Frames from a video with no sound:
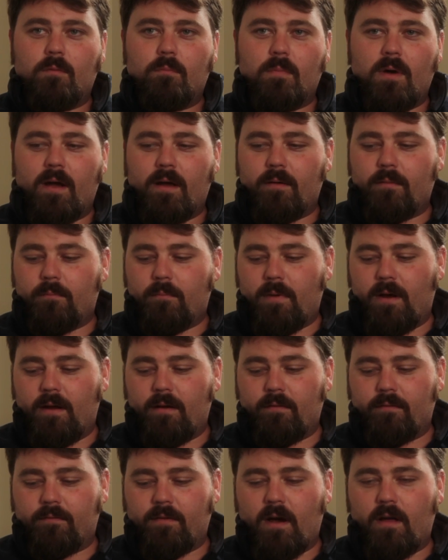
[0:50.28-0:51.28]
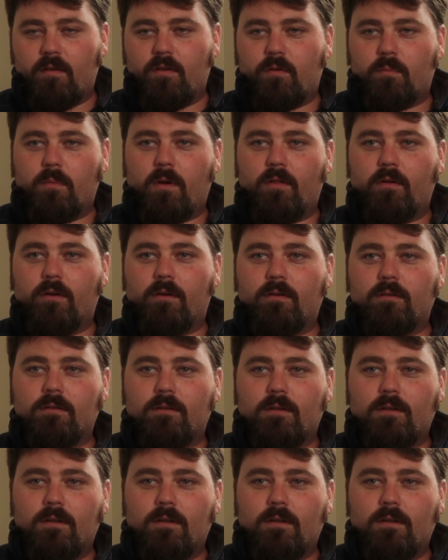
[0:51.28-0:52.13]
my father's mother,